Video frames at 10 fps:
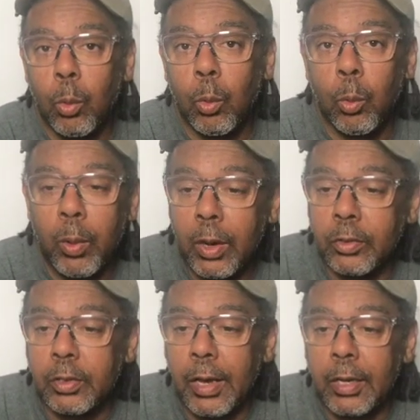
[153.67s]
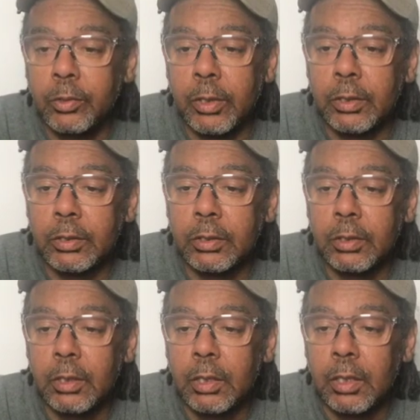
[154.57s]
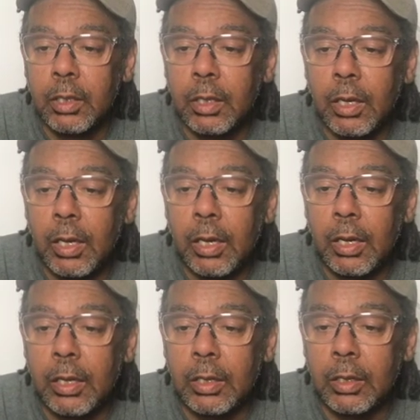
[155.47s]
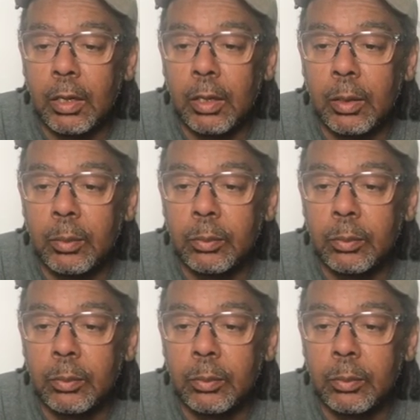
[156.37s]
where's the address?" And um,